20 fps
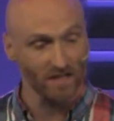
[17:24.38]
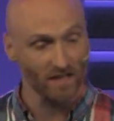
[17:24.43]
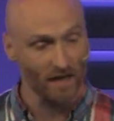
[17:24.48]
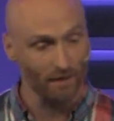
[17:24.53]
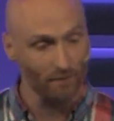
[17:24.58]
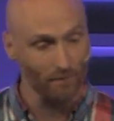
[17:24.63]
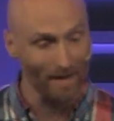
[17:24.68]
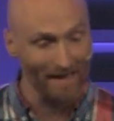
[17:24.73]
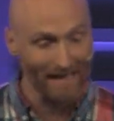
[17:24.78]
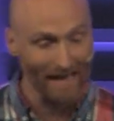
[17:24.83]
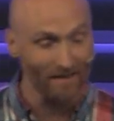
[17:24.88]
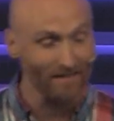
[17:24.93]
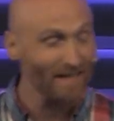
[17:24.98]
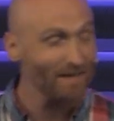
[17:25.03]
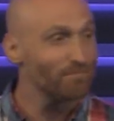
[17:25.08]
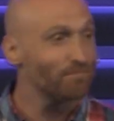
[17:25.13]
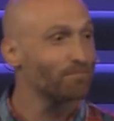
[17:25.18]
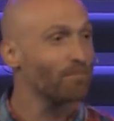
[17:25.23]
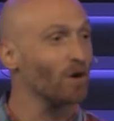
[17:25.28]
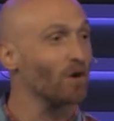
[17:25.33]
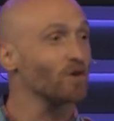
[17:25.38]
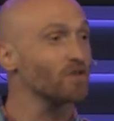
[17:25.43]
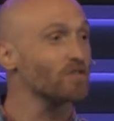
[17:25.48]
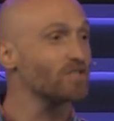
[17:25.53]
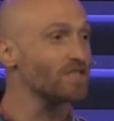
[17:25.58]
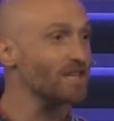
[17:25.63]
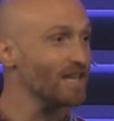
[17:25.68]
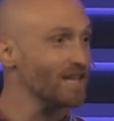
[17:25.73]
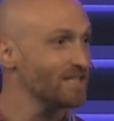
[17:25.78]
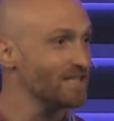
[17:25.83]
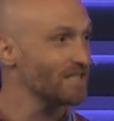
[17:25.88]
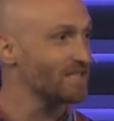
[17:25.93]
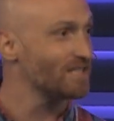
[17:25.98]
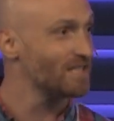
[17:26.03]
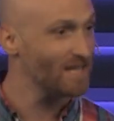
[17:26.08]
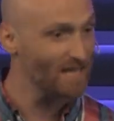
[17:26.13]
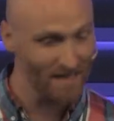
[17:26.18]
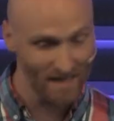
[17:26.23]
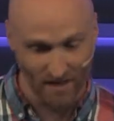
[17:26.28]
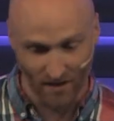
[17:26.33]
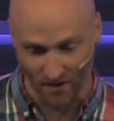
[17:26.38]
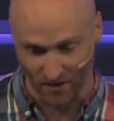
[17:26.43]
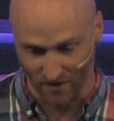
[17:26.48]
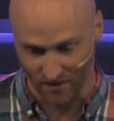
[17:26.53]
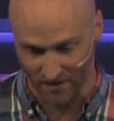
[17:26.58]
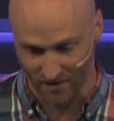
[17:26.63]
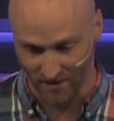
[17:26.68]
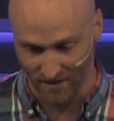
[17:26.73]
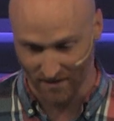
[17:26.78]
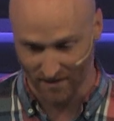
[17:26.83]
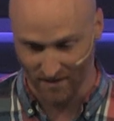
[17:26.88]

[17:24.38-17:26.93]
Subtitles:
coming back out. They burst into tears.